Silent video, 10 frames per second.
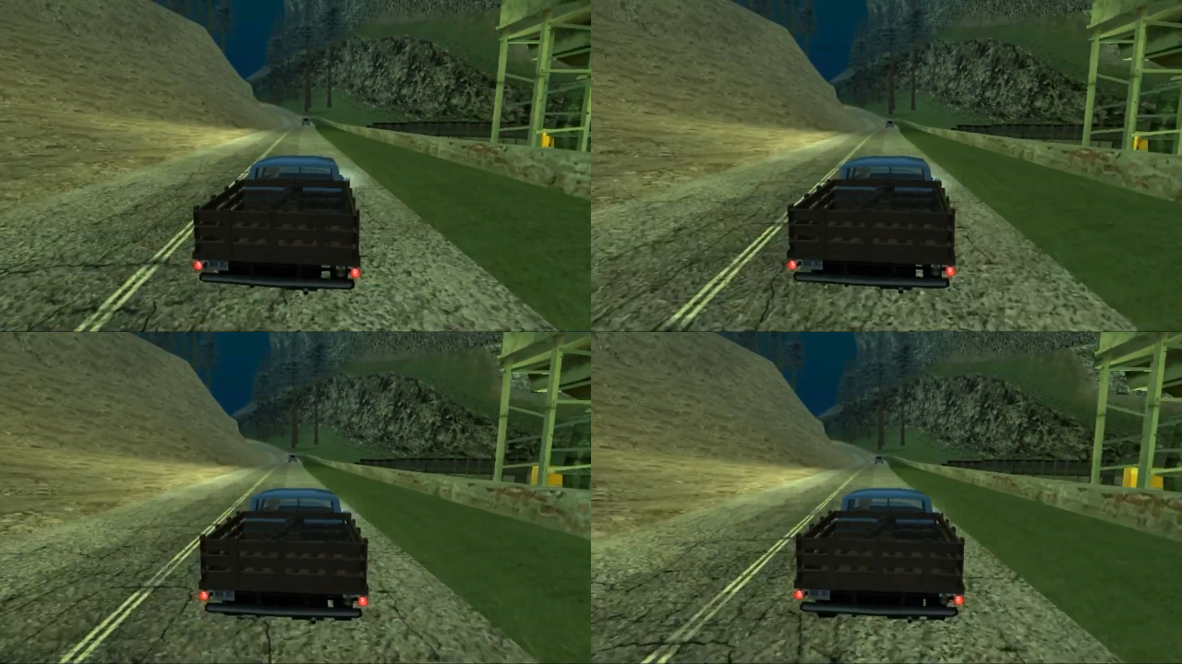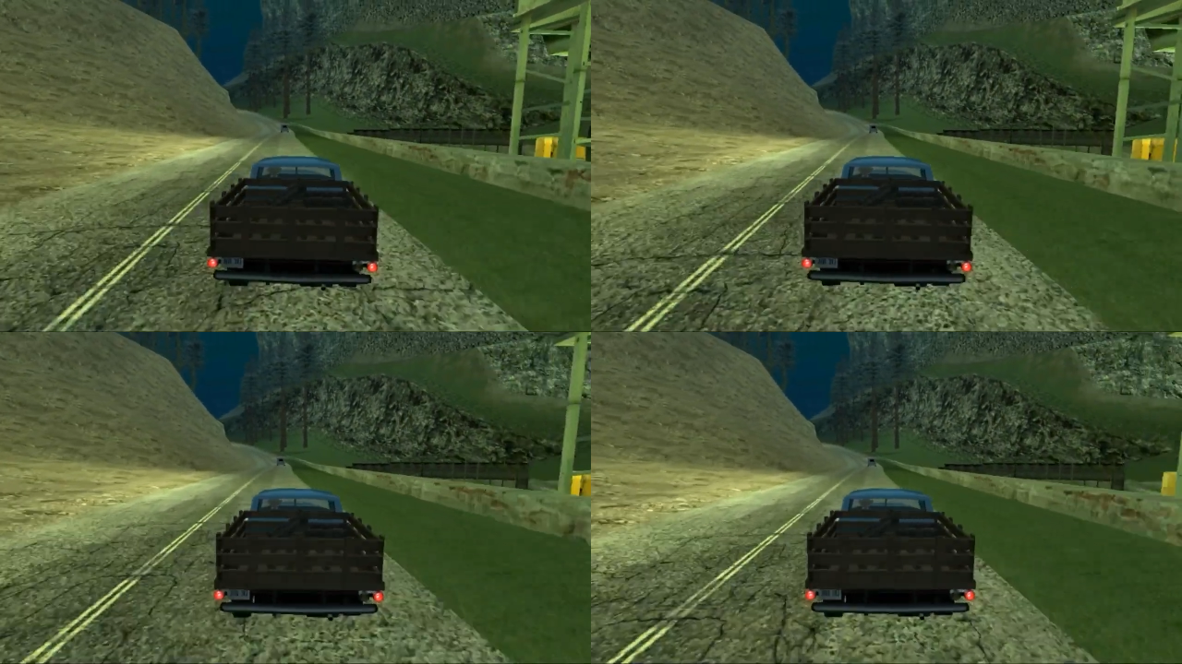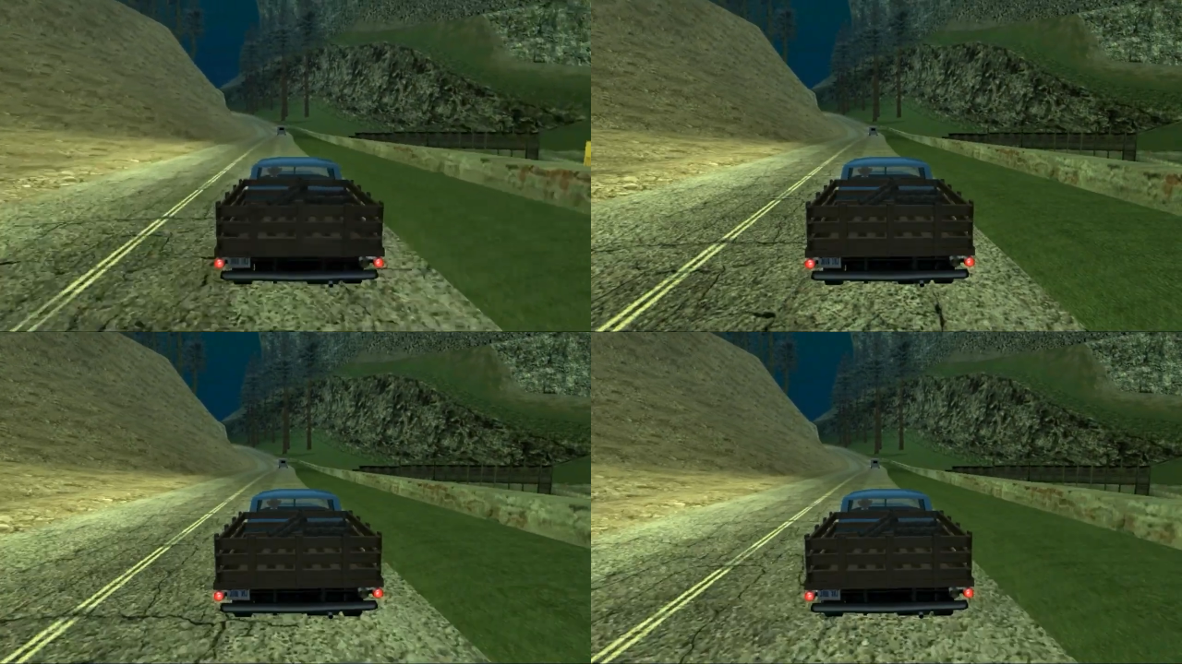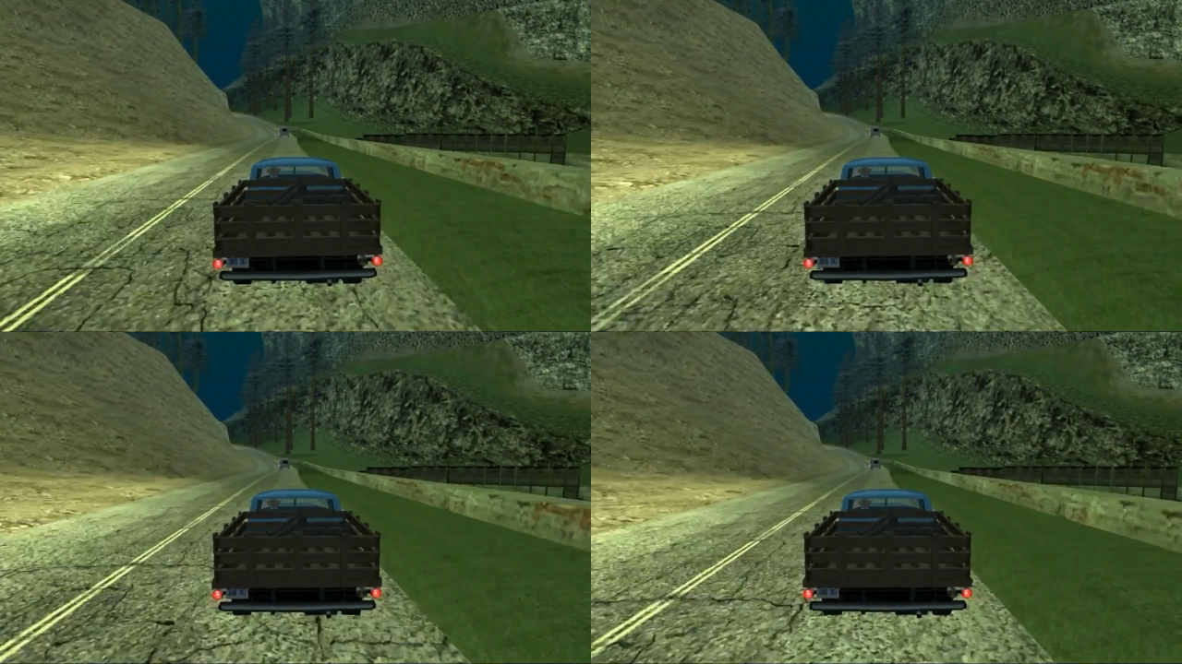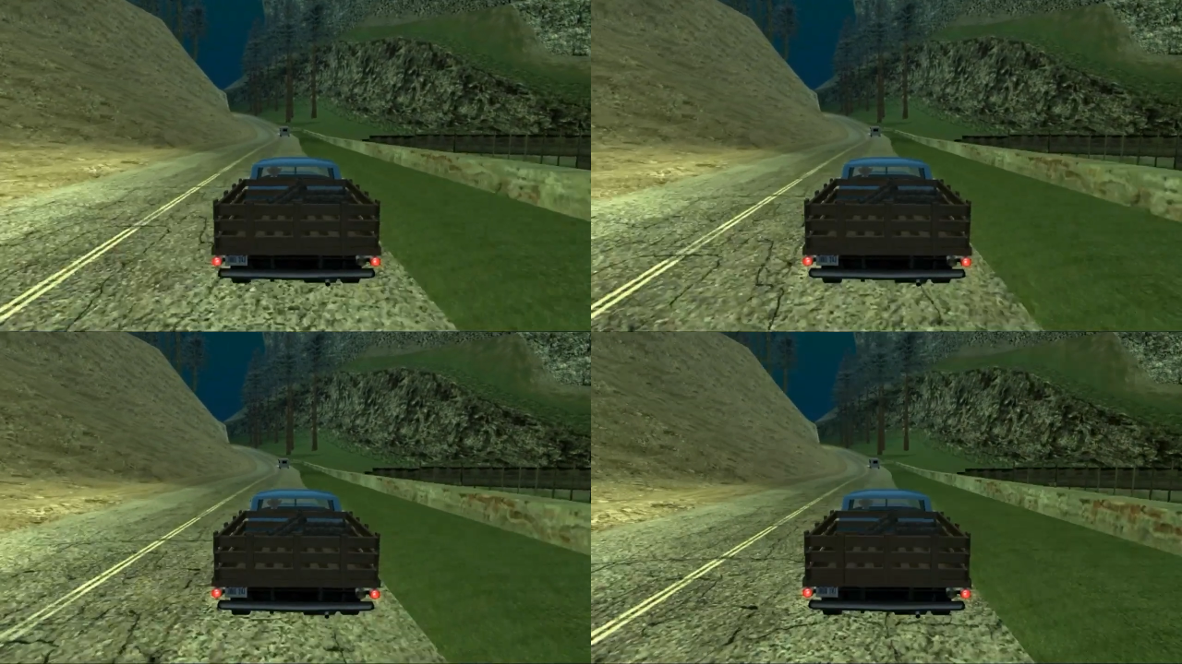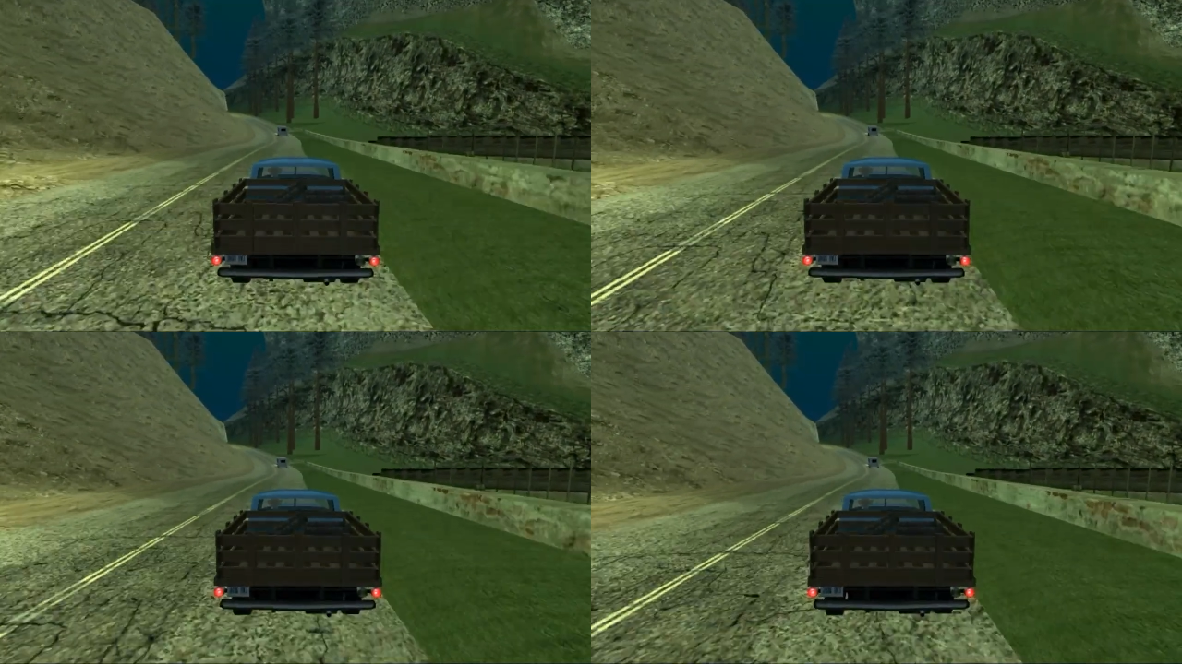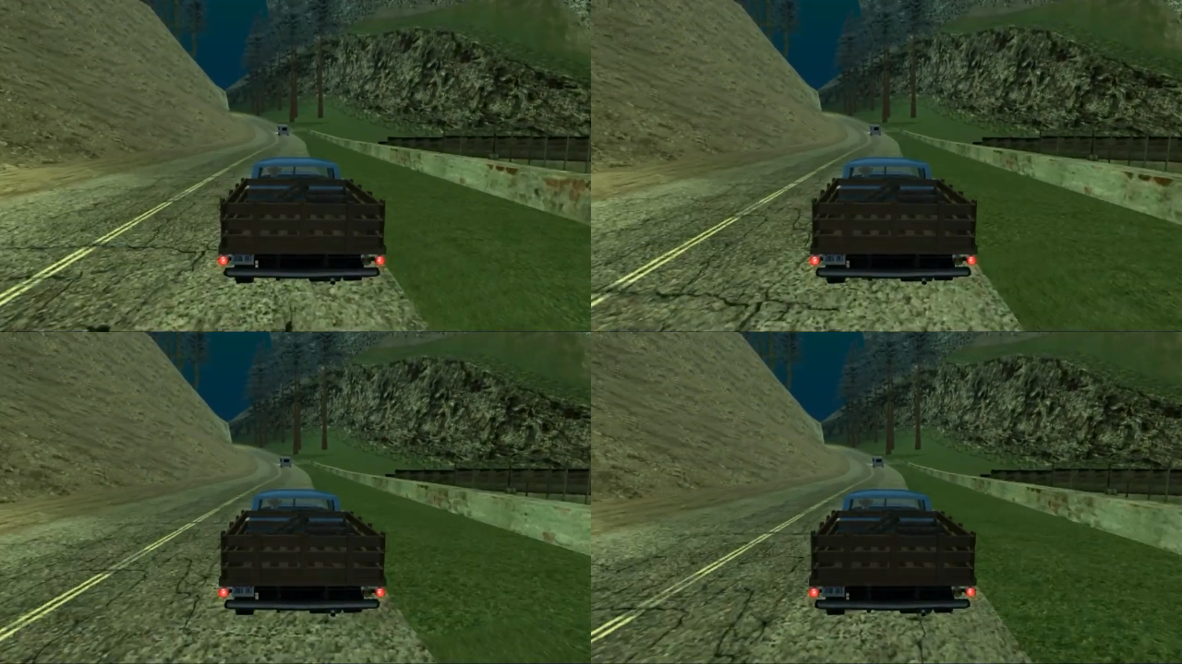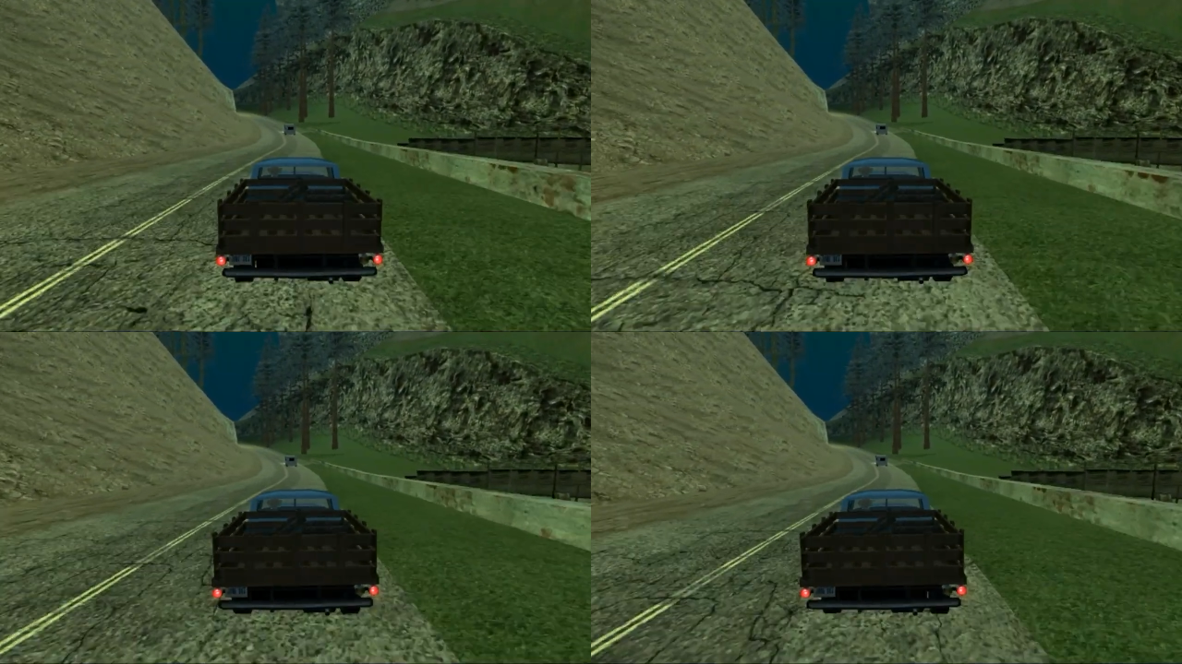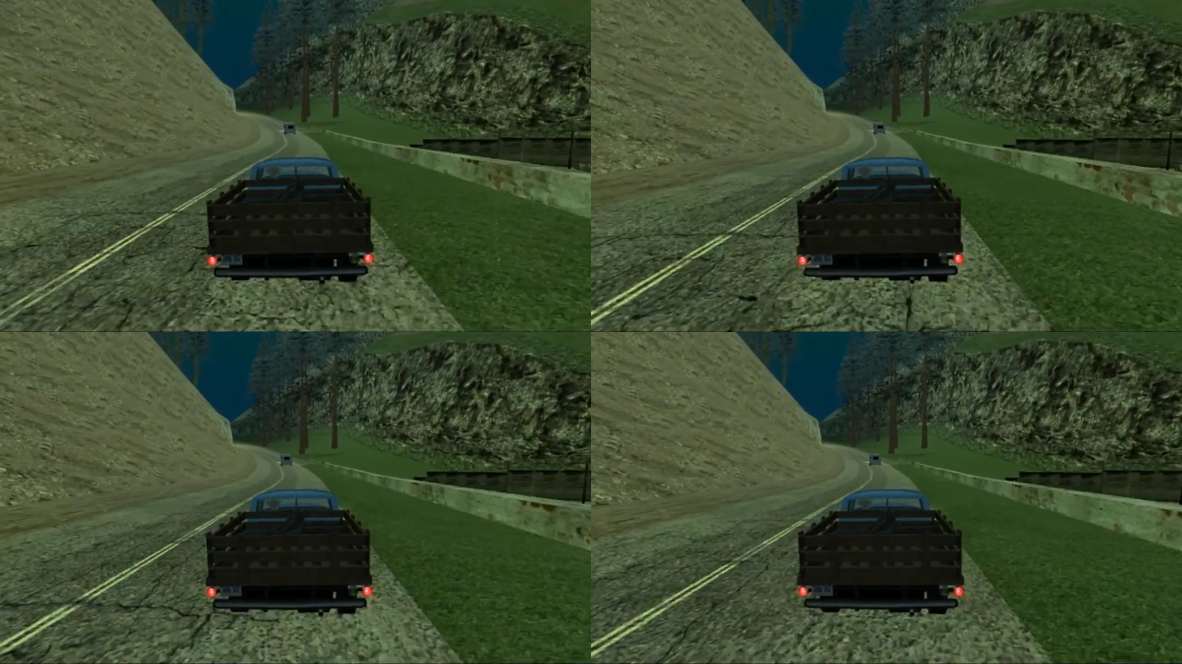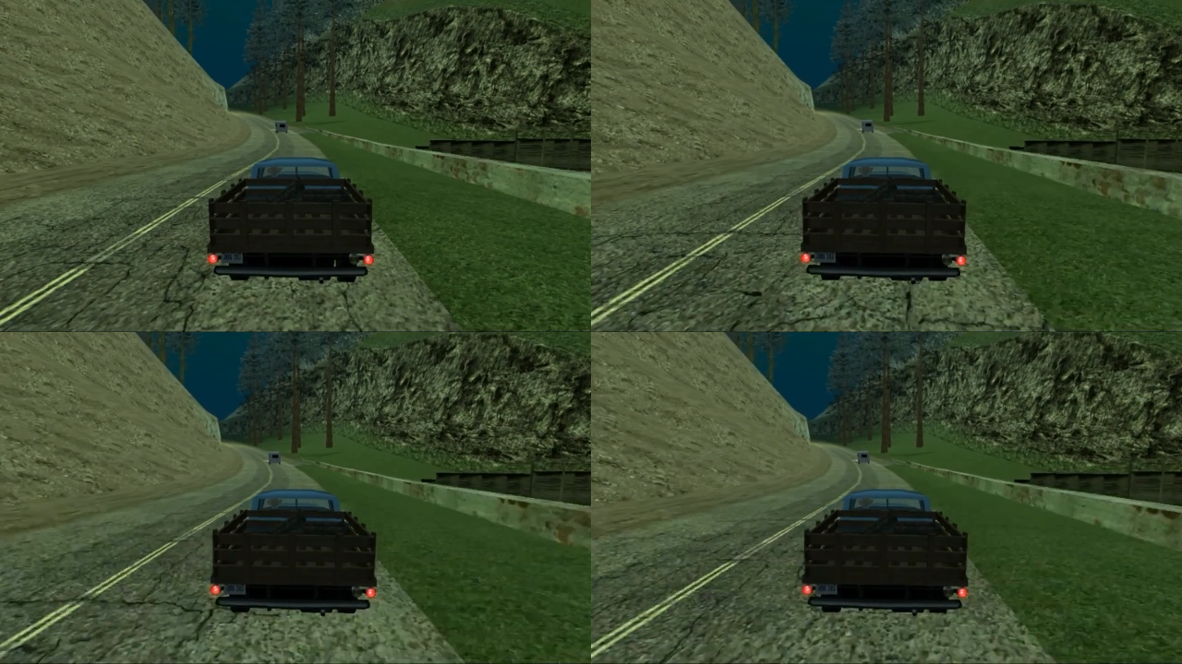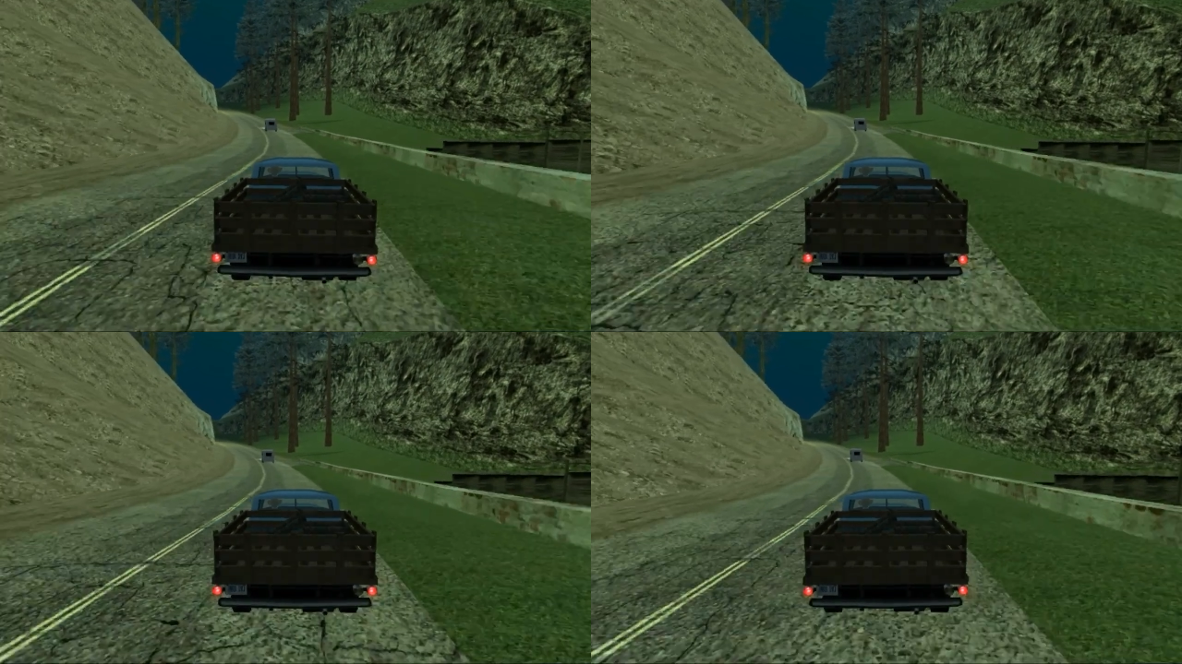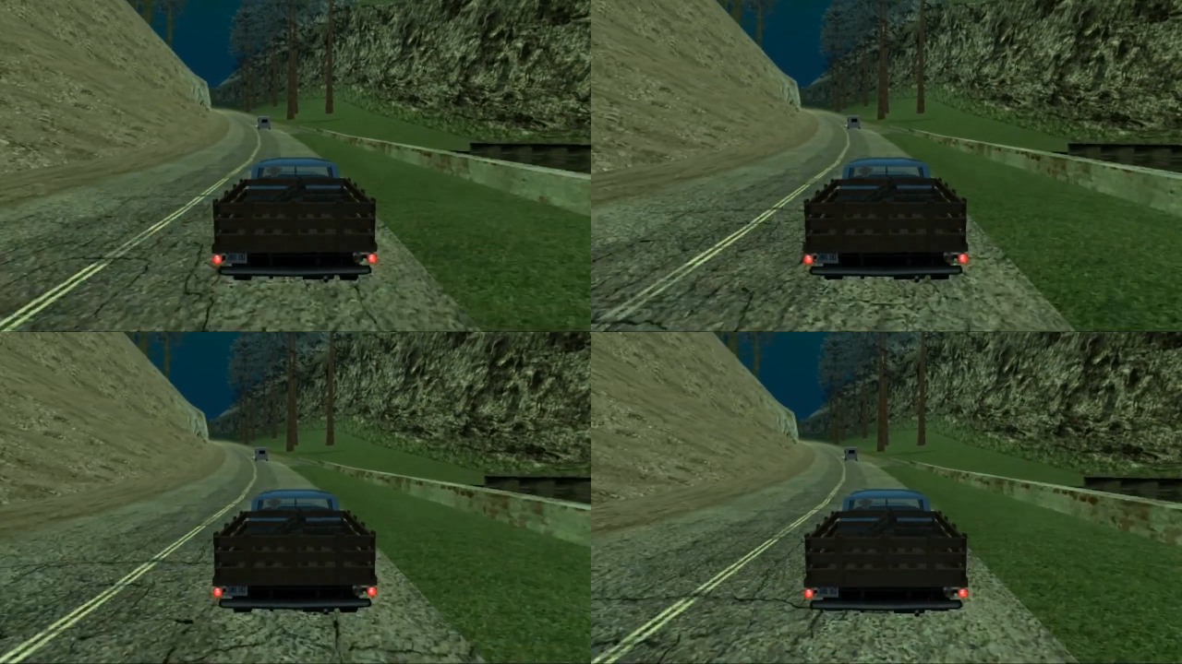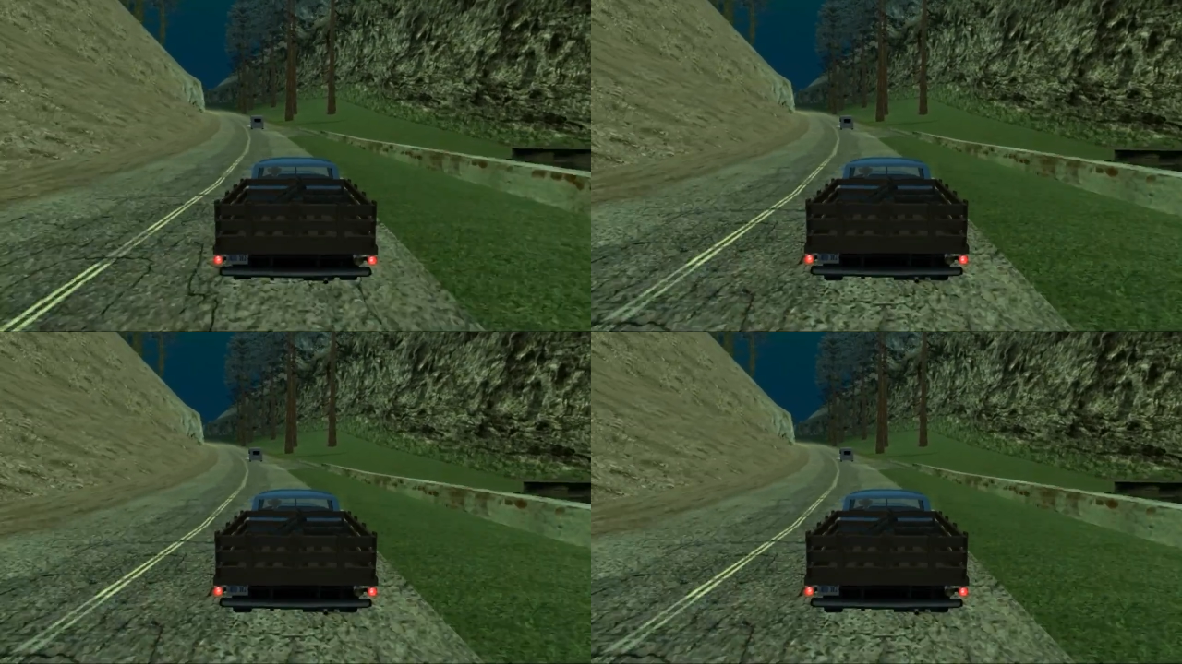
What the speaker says: [unreadable: no face in view]